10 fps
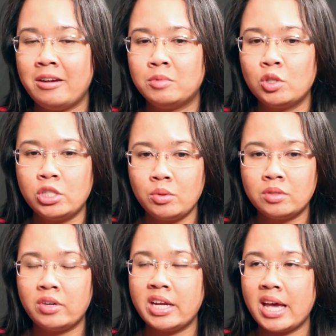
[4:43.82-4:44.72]
So she
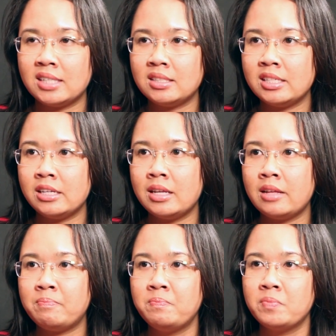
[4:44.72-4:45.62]
was very hesitant,
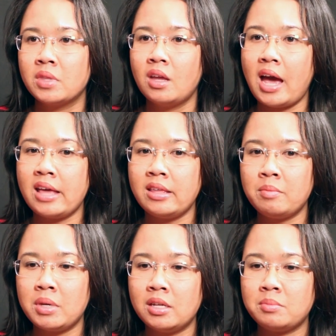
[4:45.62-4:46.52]
and I
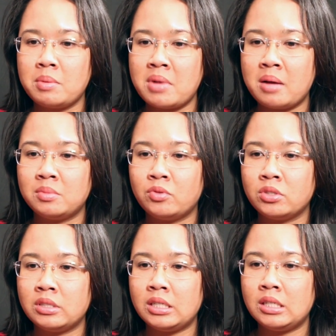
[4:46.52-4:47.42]
think because my mom's
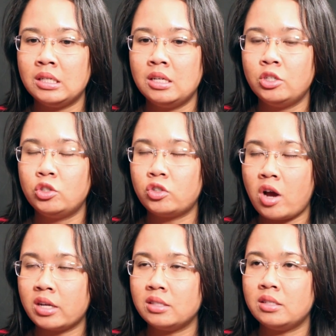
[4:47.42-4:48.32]
really
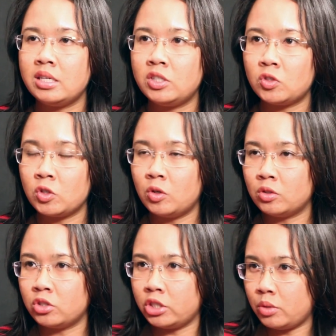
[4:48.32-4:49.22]
strong into the Eastern
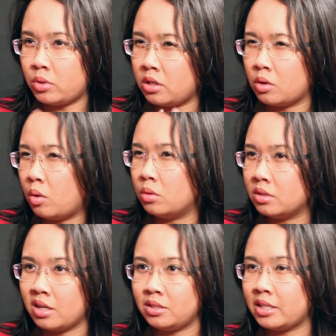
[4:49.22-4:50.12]
culture, she wanted to
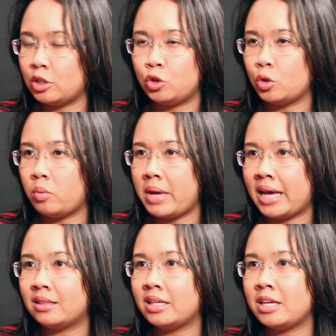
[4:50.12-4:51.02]
hold on to that so
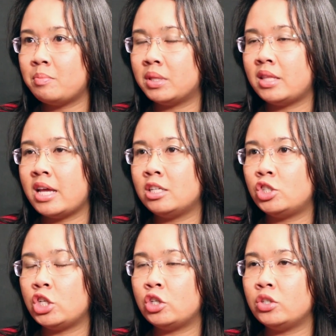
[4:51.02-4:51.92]
badly, but then
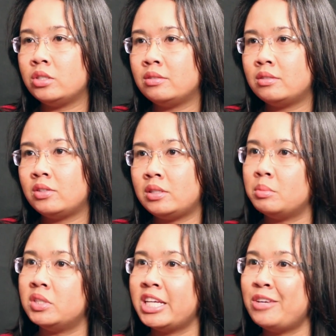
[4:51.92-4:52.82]
she couldn't
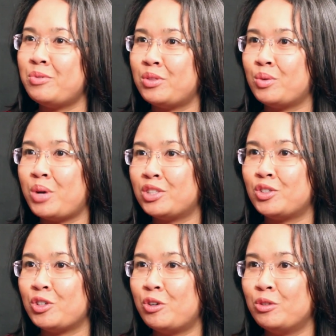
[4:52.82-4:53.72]
assimilate with the
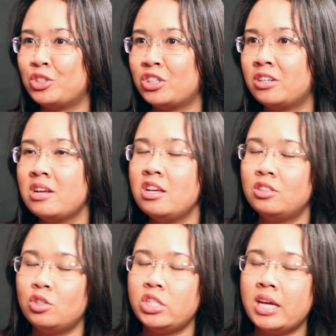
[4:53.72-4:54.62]
Western culture.
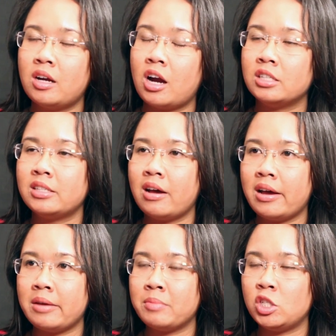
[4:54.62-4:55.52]
So she had a hard
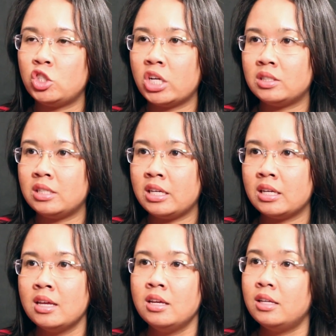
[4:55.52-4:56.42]
time
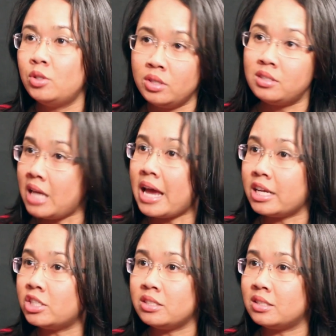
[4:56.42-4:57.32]
adjusting. To this
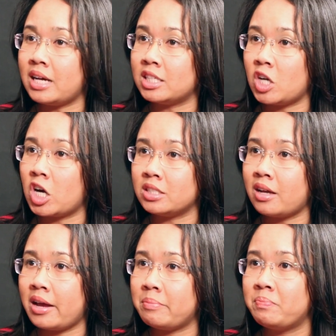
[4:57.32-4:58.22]
day, she still has a hard
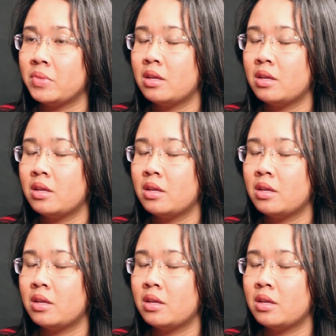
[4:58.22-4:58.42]
time.